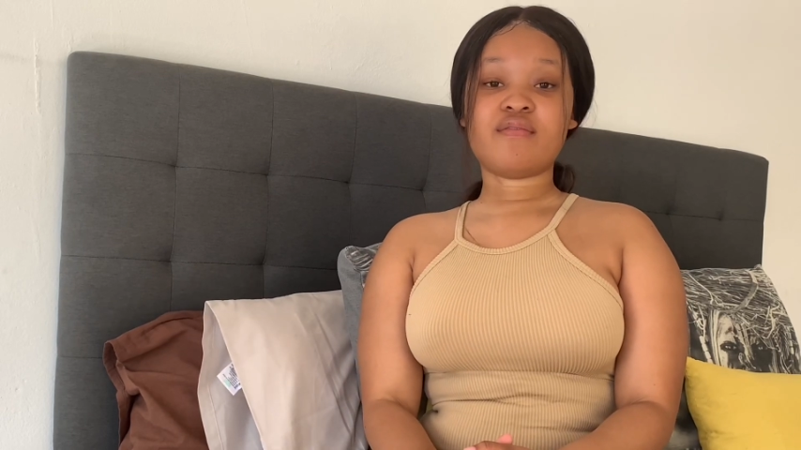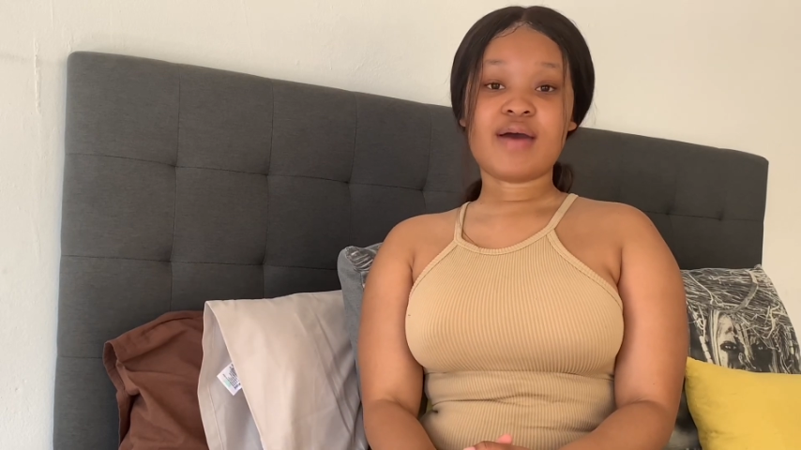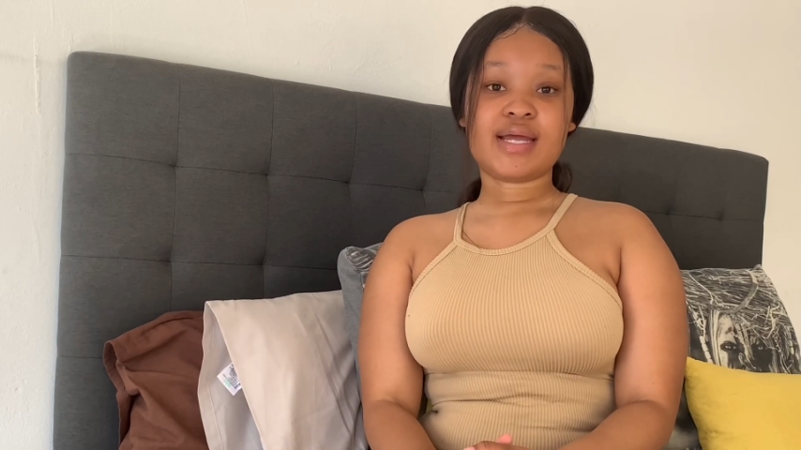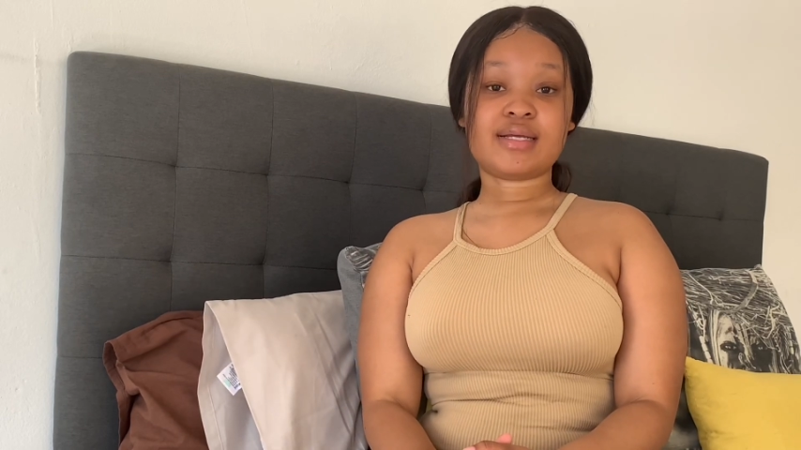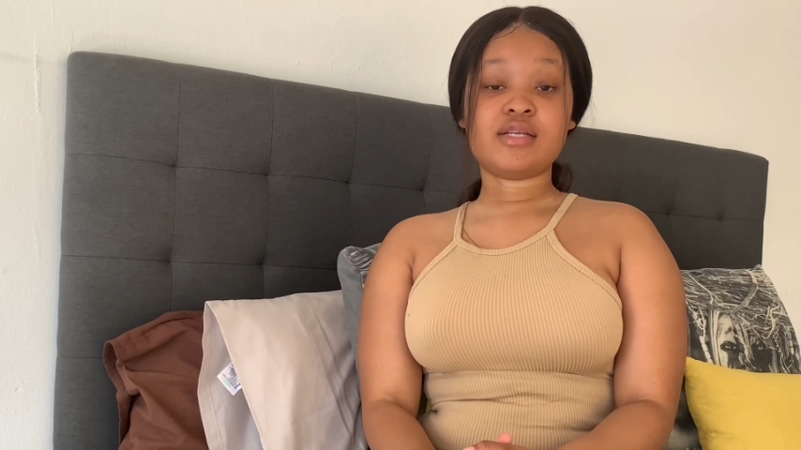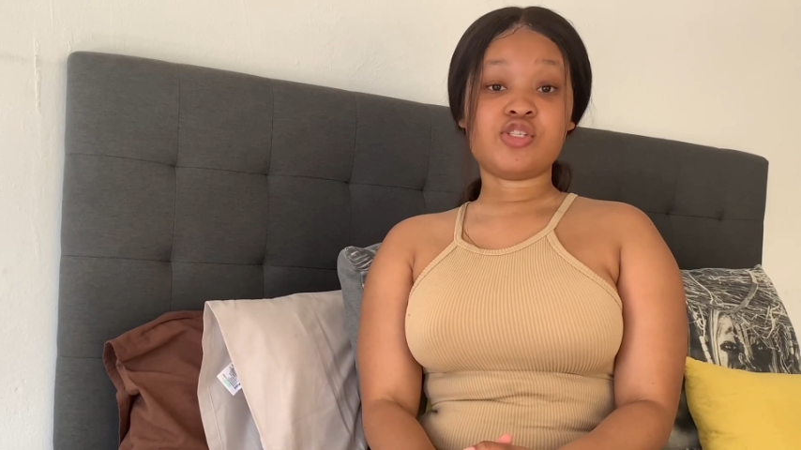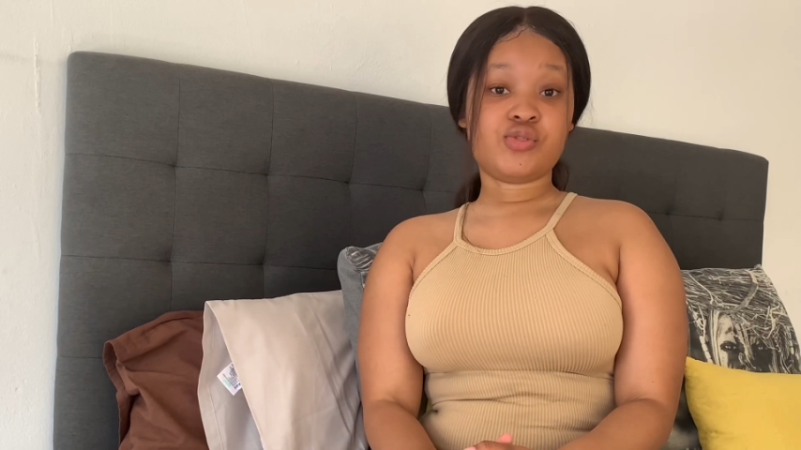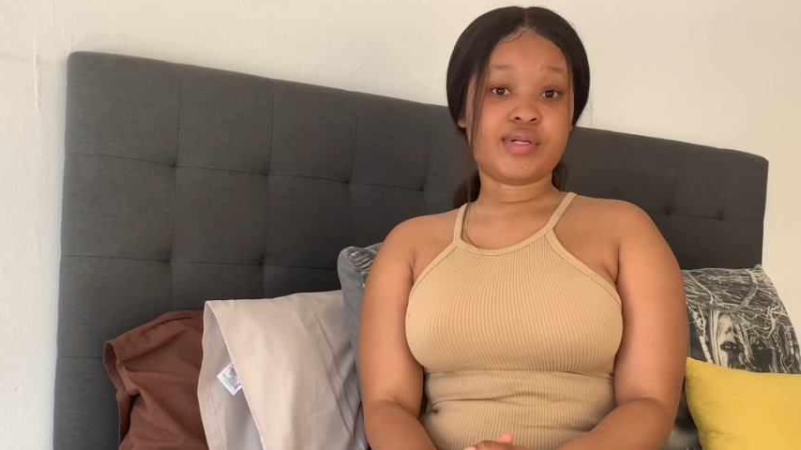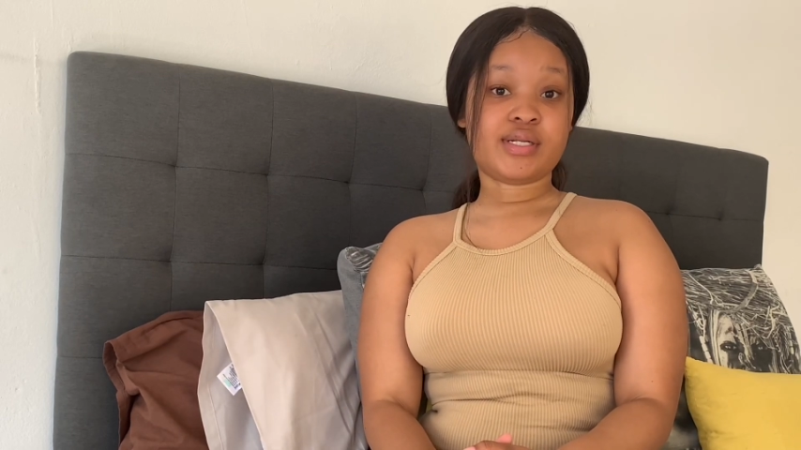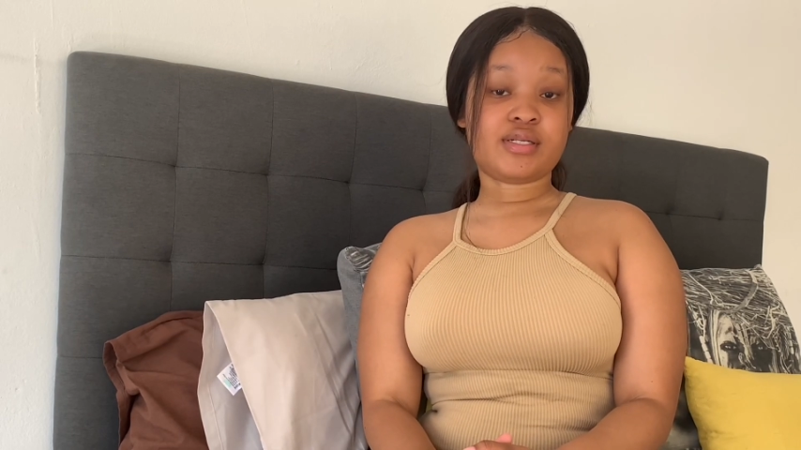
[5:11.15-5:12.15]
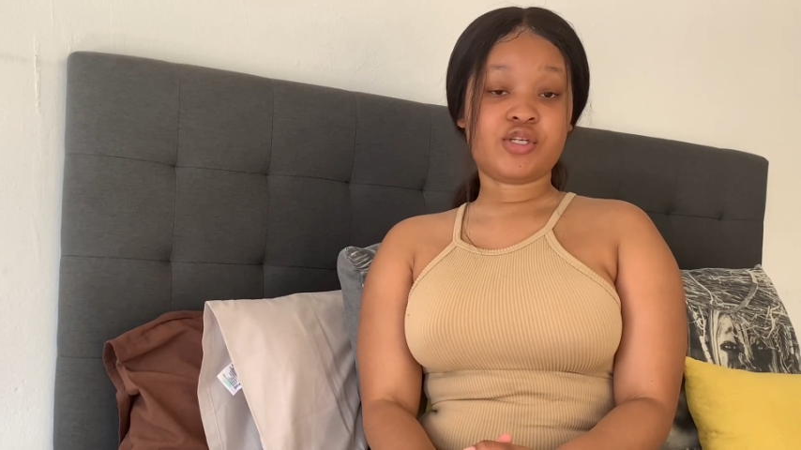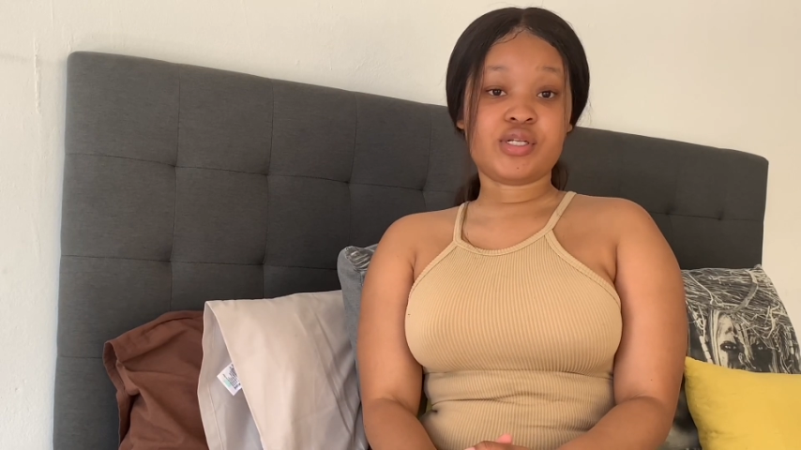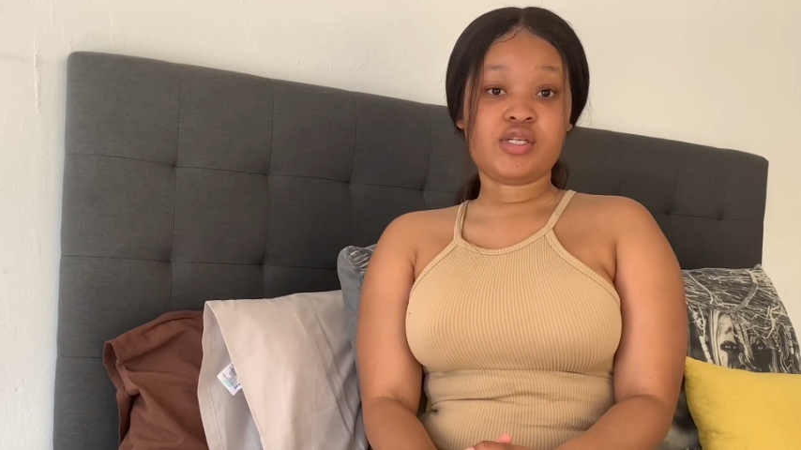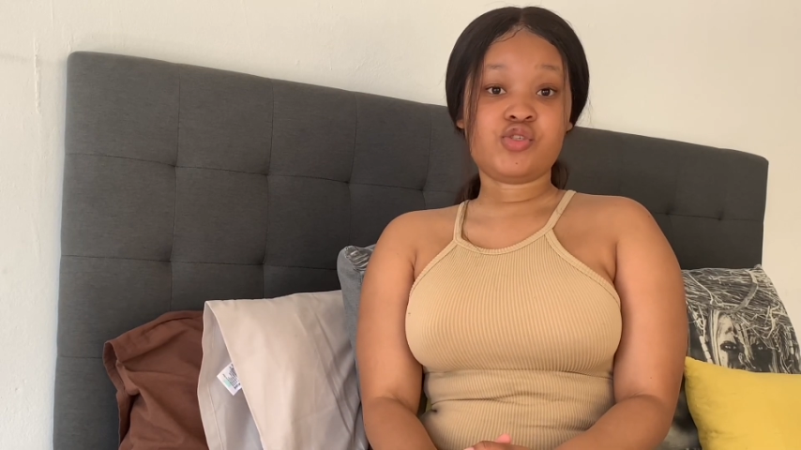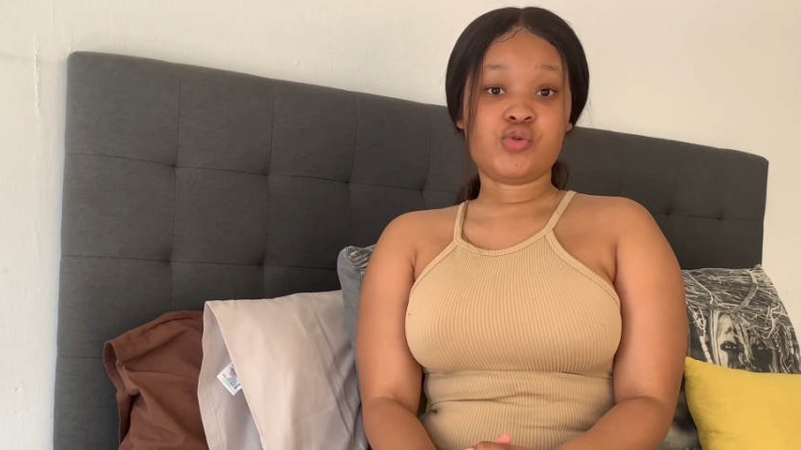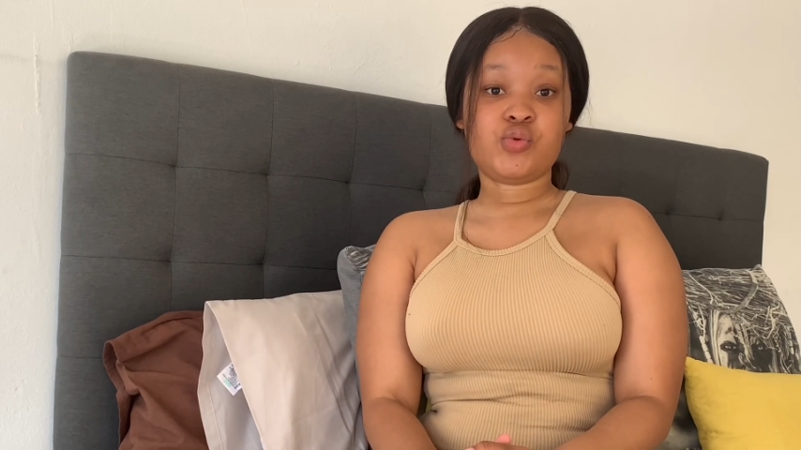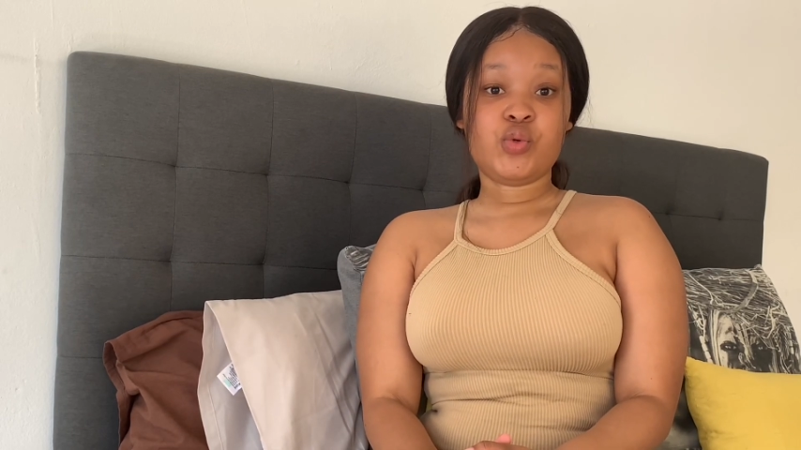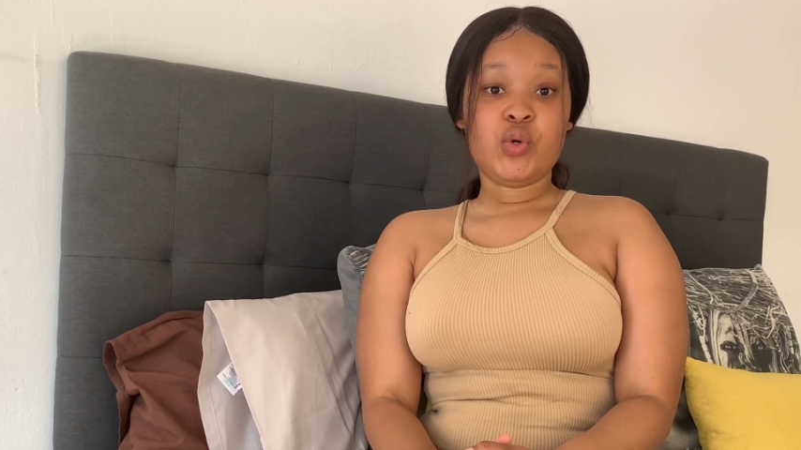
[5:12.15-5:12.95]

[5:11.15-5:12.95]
as a student, you need to